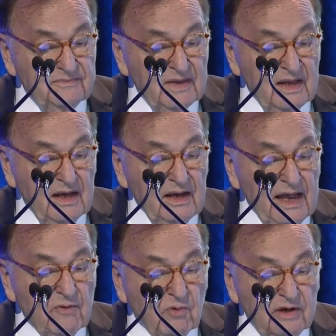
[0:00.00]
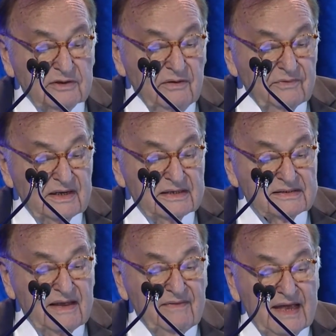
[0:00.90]
and worked on this.
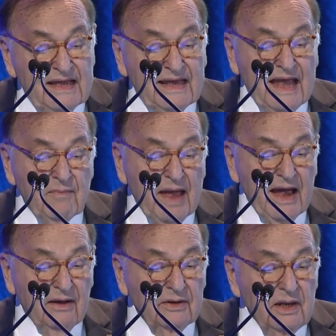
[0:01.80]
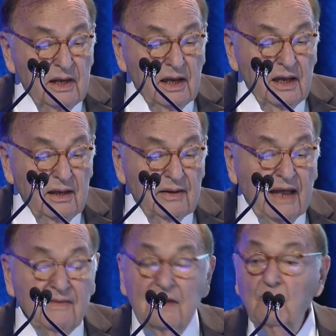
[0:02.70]
And they came out,
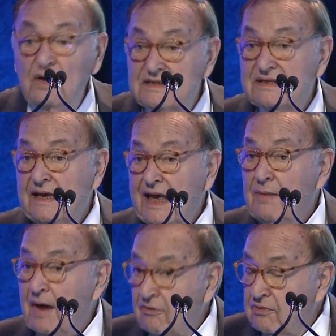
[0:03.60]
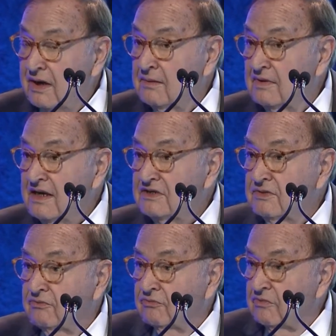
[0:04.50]
and then once they came out with
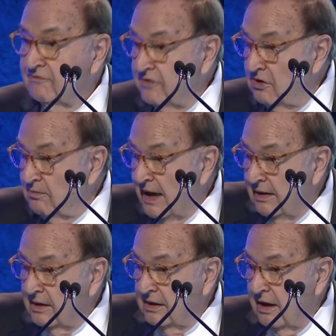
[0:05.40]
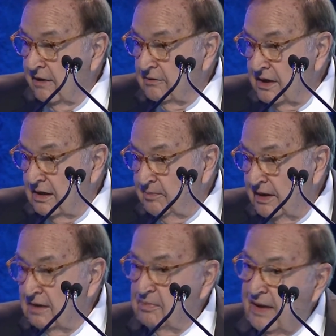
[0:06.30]
recommendations, it was reviewed by another
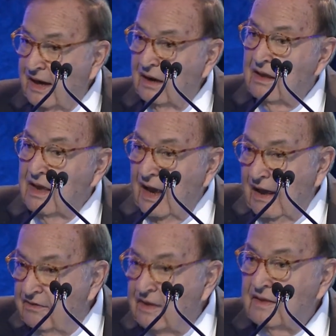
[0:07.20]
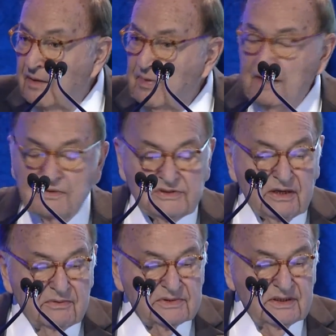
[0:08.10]
independent panel, and then they published
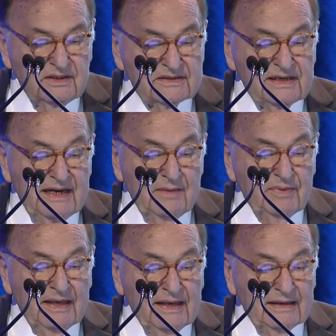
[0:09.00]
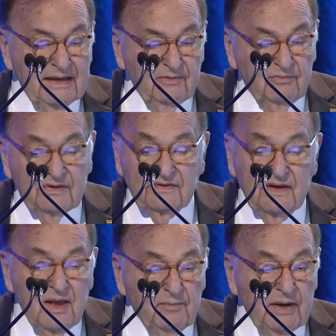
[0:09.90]
their results. And it was
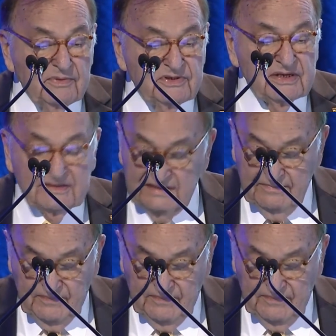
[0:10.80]
published as a